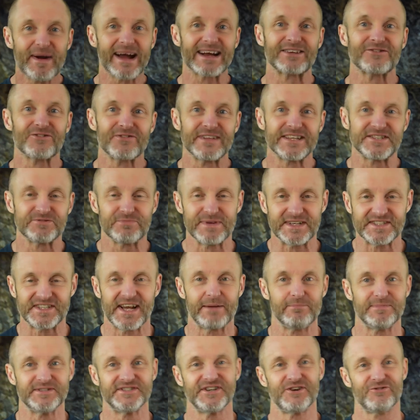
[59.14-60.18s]
back to this week's
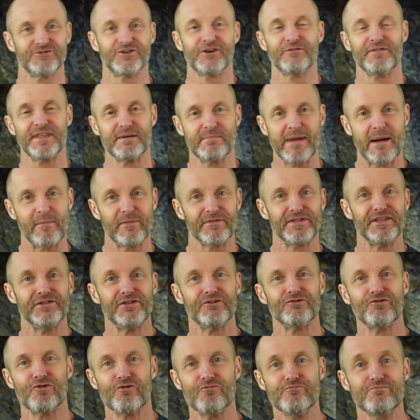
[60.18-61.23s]
episode of the Mammoth in
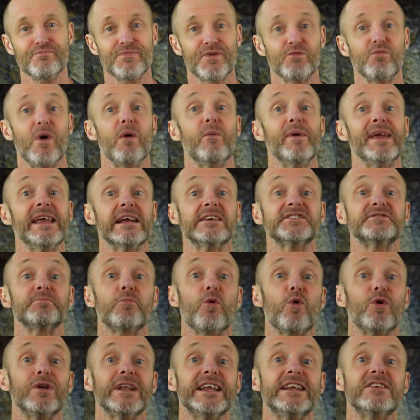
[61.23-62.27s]
the Room, where we
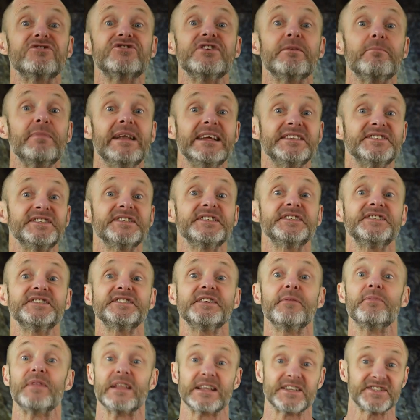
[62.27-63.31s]
explore leadership
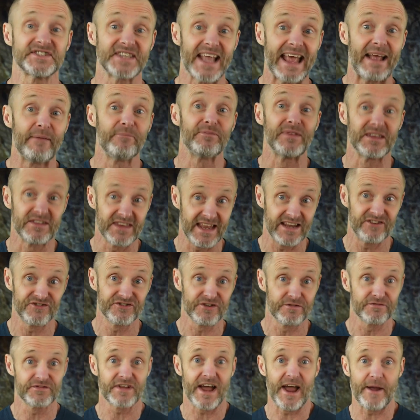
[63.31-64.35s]
lessons that stand the
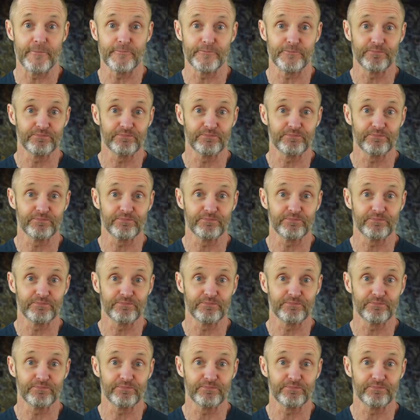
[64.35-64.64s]
test of time.